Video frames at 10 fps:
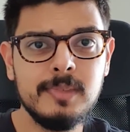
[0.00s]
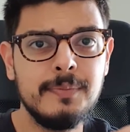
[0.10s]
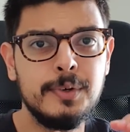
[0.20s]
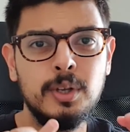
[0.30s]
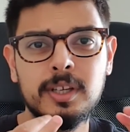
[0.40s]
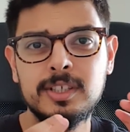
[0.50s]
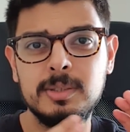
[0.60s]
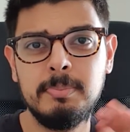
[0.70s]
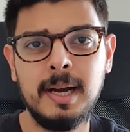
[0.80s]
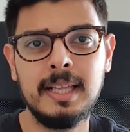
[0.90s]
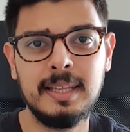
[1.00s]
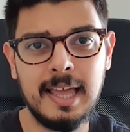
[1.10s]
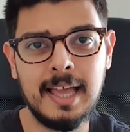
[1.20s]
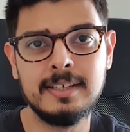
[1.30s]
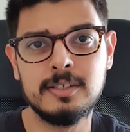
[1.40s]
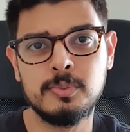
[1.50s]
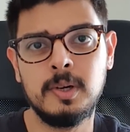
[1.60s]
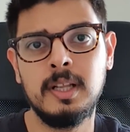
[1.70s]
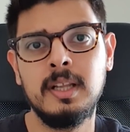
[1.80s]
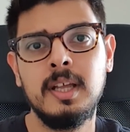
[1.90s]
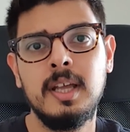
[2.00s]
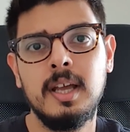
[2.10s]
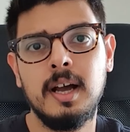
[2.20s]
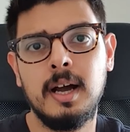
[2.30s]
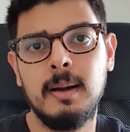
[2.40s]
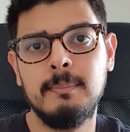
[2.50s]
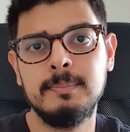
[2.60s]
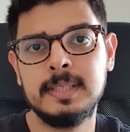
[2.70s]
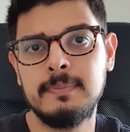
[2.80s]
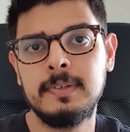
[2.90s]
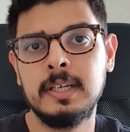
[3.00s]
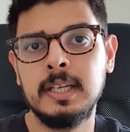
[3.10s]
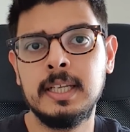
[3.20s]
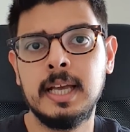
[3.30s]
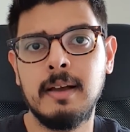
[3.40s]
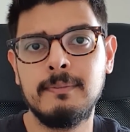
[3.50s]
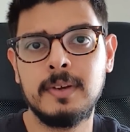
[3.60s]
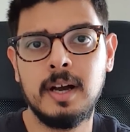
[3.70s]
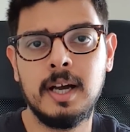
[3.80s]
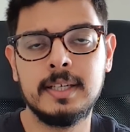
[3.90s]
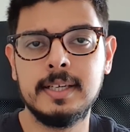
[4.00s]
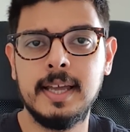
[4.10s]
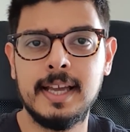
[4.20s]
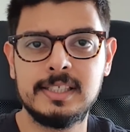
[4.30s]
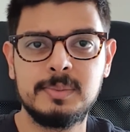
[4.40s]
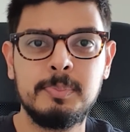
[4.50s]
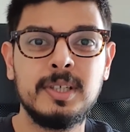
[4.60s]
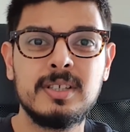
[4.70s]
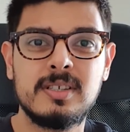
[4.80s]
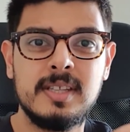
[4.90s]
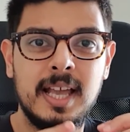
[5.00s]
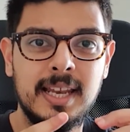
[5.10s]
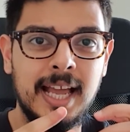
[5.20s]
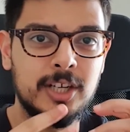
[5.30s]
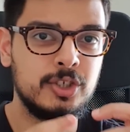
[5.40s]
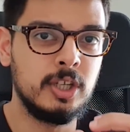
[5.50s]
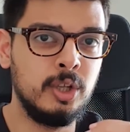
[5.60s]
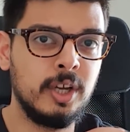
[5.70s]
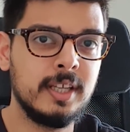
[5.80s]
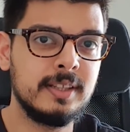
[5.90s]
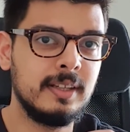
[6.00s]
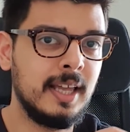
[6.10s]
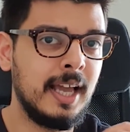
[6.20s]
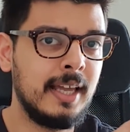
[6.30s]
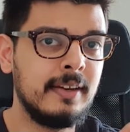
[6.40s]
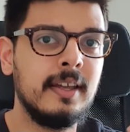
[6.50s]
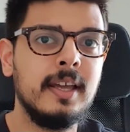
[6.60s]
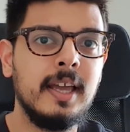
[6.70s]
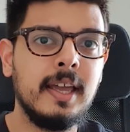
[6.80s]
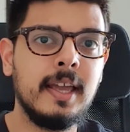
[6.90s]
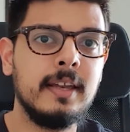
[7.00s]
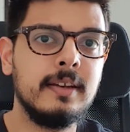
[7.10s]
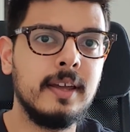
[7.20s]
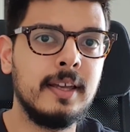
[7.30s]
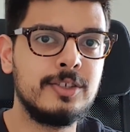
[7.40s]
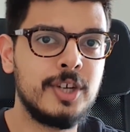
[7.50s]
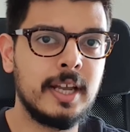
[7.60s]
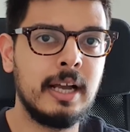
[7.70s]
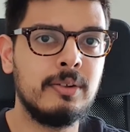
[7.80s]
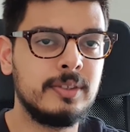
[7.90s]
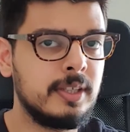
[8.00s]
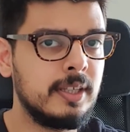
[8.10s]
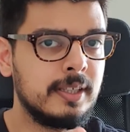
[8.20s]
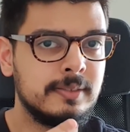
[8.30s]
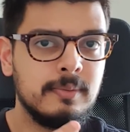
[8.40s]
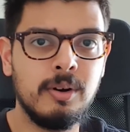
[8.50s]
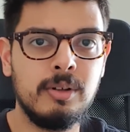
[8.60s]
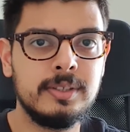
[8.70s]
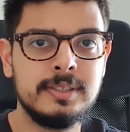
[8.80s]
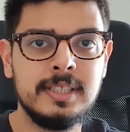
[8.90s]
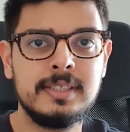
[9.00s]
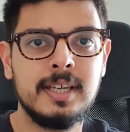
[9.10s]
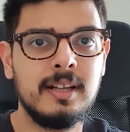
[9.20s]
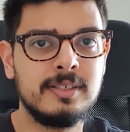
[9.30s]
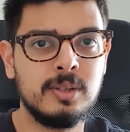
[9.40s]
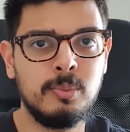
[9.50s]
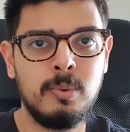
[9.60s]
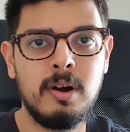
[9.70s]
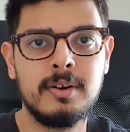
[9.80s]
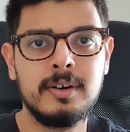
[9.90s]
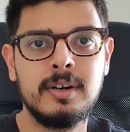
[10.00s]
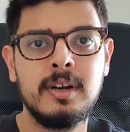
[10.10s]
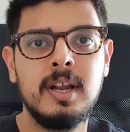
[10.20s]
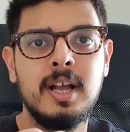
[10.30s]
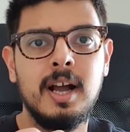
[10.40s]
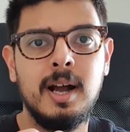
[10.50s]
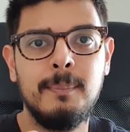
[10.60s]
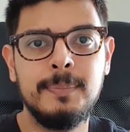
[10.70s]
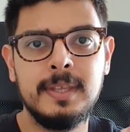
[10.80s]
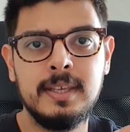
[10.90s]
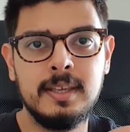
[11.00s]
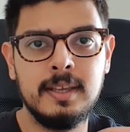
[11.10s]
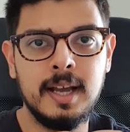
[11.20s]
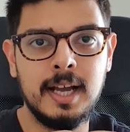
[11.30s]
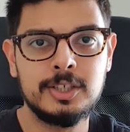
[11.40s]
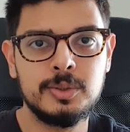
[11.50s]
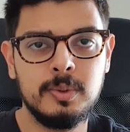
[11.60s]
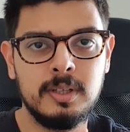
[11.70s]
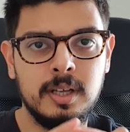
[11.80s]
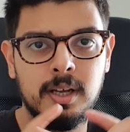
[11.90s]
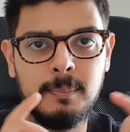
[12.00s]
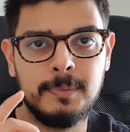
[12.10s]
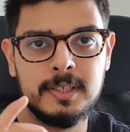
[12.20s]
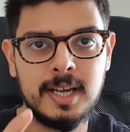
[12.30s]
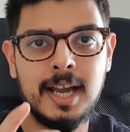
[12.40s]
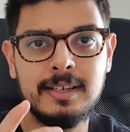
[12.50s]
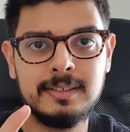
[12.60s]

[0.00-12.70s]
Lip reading: If you're looking to buy land as well, definitely I've got experts that actually look at the land and check out all the details, the water, the actual the title